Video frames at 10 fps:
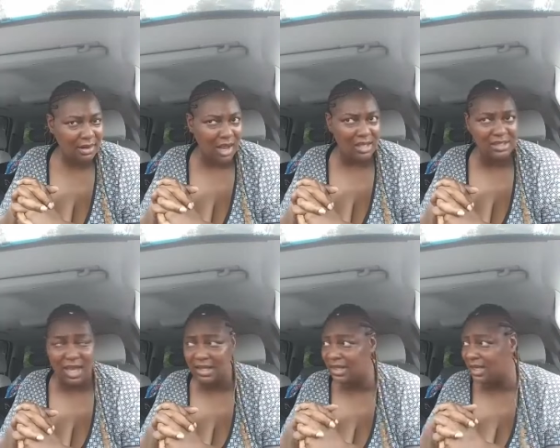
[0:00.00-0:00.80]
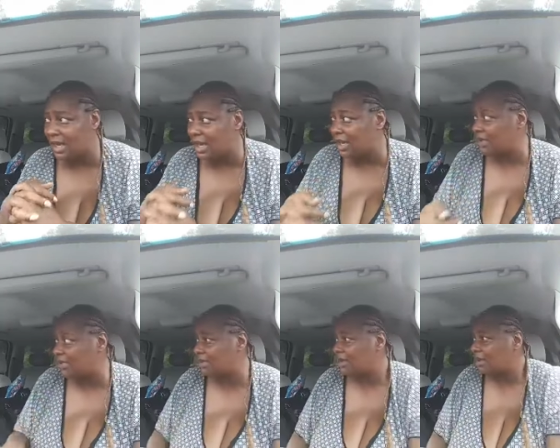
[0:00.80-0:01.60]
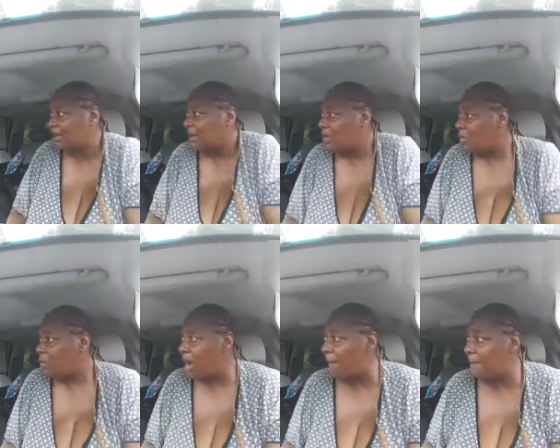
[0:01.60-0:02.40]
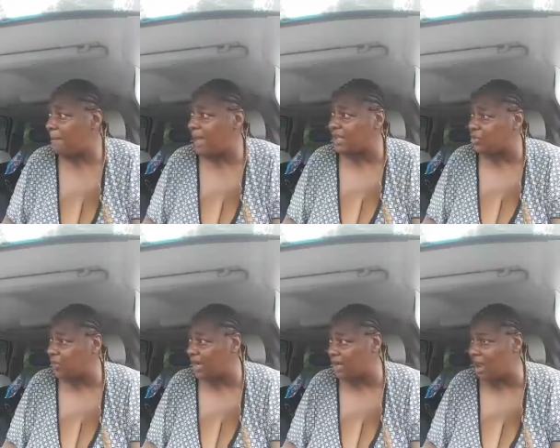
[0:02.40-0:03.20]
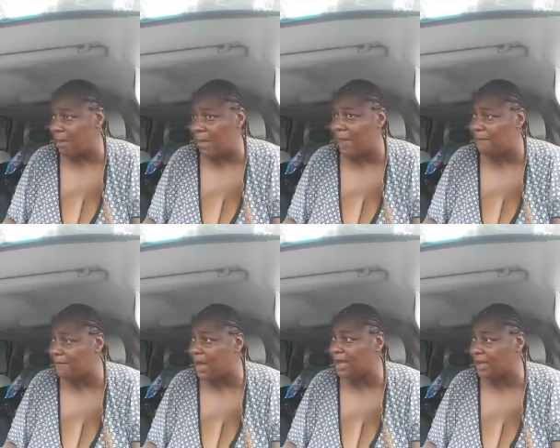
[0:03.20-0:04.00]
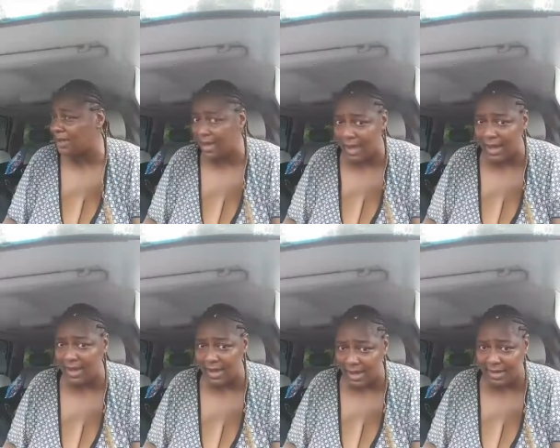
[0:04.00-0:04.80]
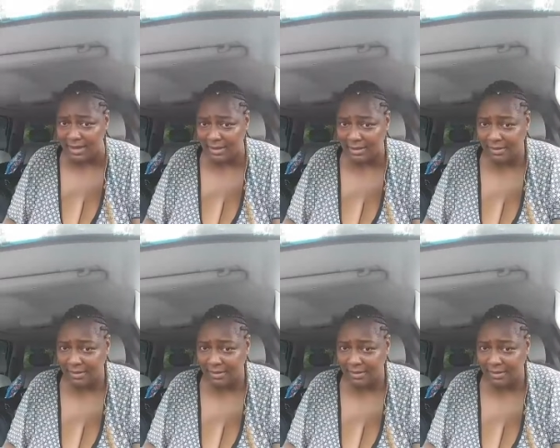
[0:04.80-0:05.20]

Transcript: I say kids. Well, bitch, when do your motherfucking kid eat?